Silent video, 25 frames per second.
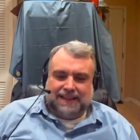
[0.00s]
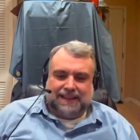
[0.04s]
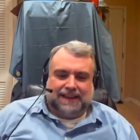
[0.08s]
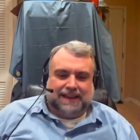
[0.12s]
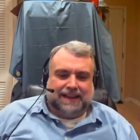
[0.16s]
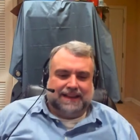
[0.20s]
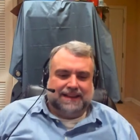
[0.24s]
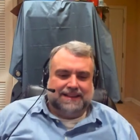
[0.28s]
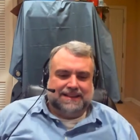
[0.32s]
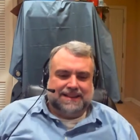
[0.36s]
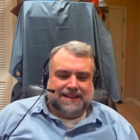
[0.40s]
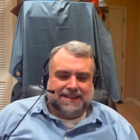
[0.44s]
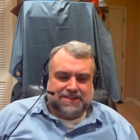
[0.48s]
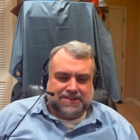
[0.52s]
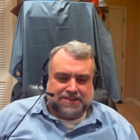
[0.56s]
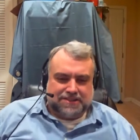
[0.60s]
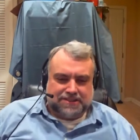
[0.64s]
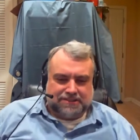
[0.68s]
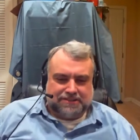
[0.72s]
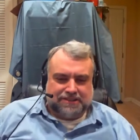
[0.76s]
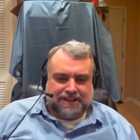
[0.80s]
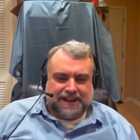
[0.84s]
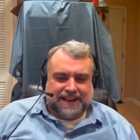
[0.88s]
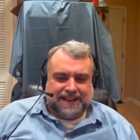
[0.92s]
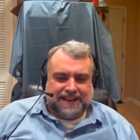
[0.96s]
Another
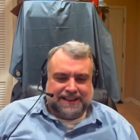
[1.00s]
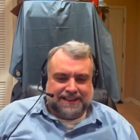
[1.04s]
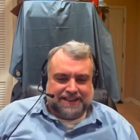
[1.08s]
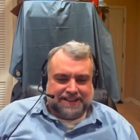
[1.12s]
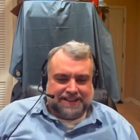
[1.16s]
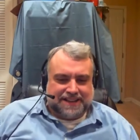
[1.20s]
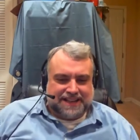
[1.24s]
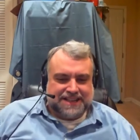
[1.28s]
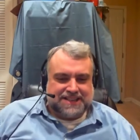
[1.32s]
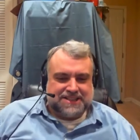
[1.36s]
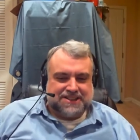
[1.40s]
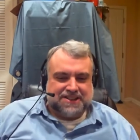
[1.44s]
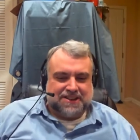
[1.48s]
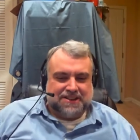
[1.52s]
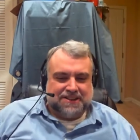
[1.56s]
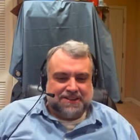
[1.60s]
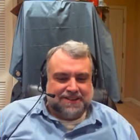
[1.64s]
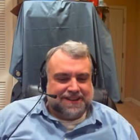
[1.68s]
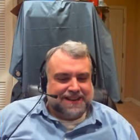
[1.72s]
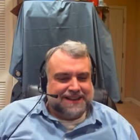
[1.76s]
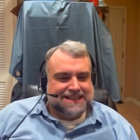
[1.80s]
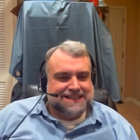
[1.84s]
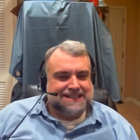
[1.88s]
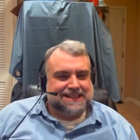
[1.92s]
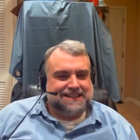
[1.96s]
great
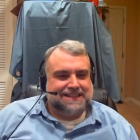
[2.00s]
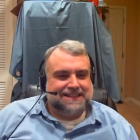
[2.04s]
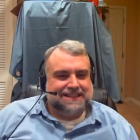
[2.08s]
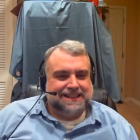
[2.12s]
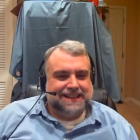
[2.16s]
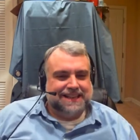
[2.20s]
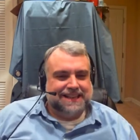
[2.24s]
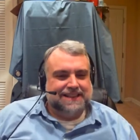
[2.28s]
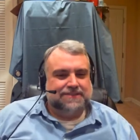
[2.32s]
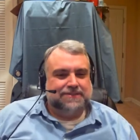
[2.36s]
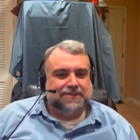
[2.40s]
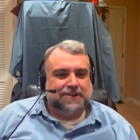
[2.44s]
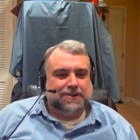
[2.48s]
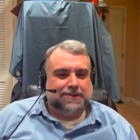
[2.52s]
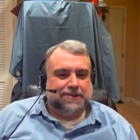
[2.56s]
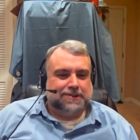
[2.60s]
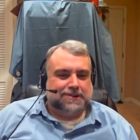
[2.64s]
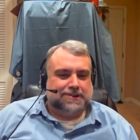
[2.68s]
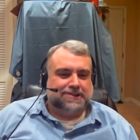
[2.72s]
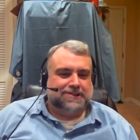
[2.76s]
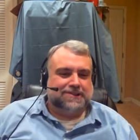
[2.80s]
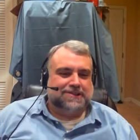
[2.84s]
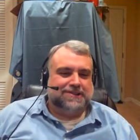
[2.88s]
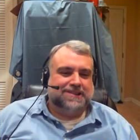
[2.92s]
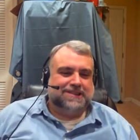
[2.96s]
guitar as the lead
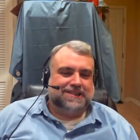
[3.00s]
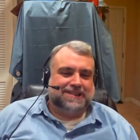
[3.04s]
vocal.